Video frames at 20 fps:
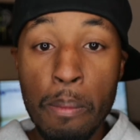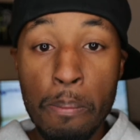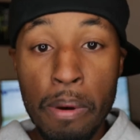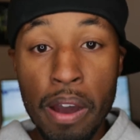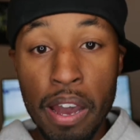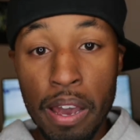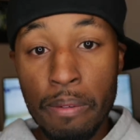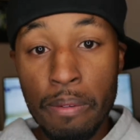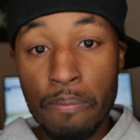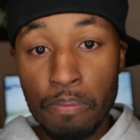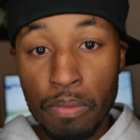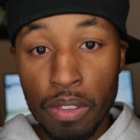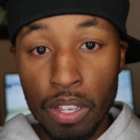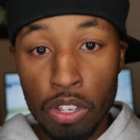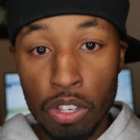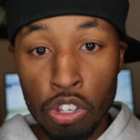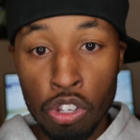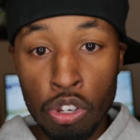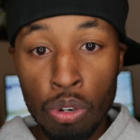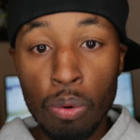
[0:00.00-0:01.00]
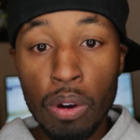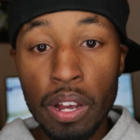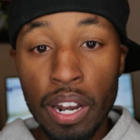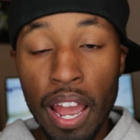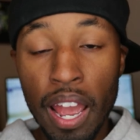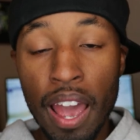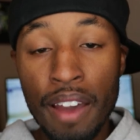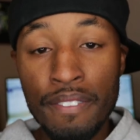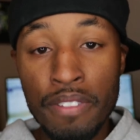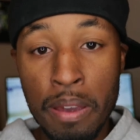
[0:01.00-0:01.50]
But you want
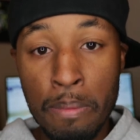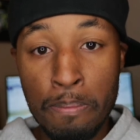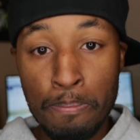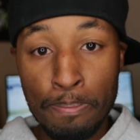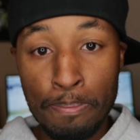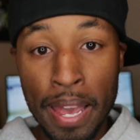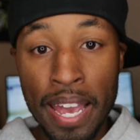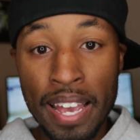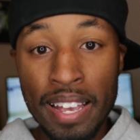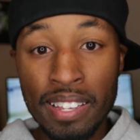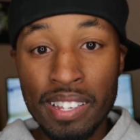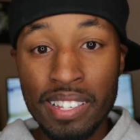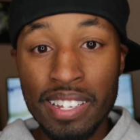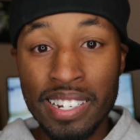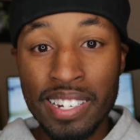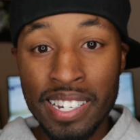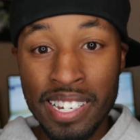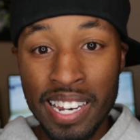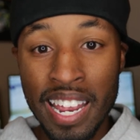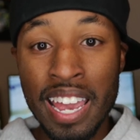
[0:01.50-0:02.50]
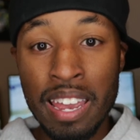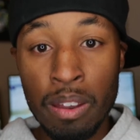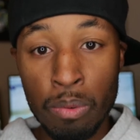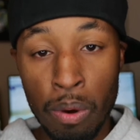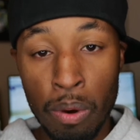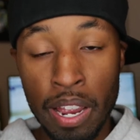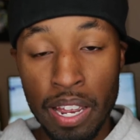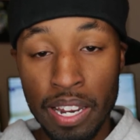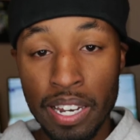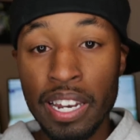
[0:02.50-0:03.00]
to have a base day
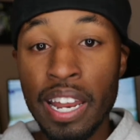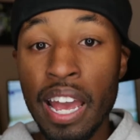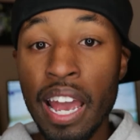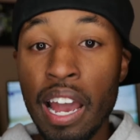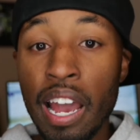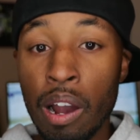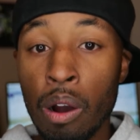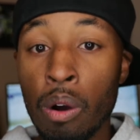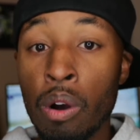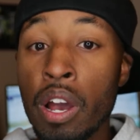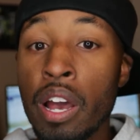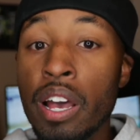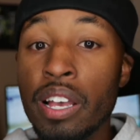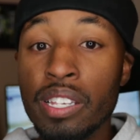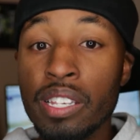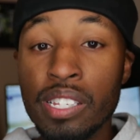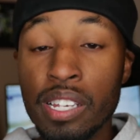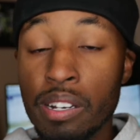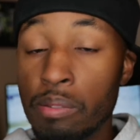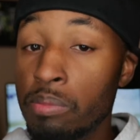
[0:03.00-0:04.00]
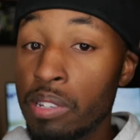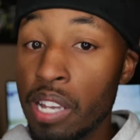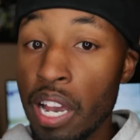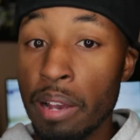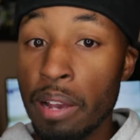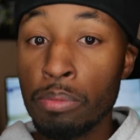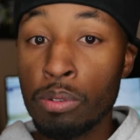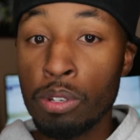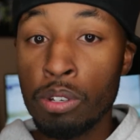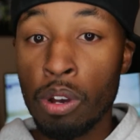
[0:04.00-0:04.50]
rate. Now,
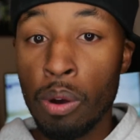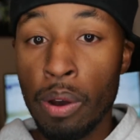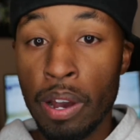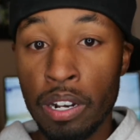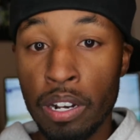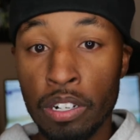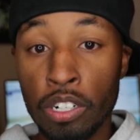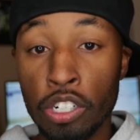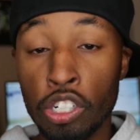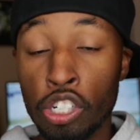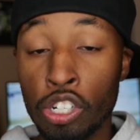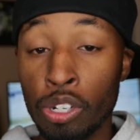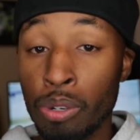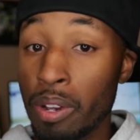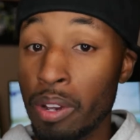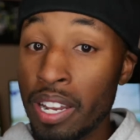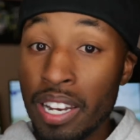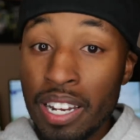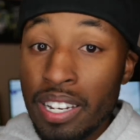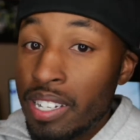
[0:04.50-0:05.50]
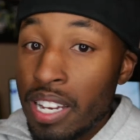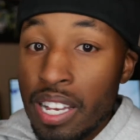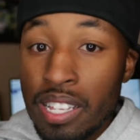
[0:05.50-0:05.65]
sometimes you go out on a shoot and it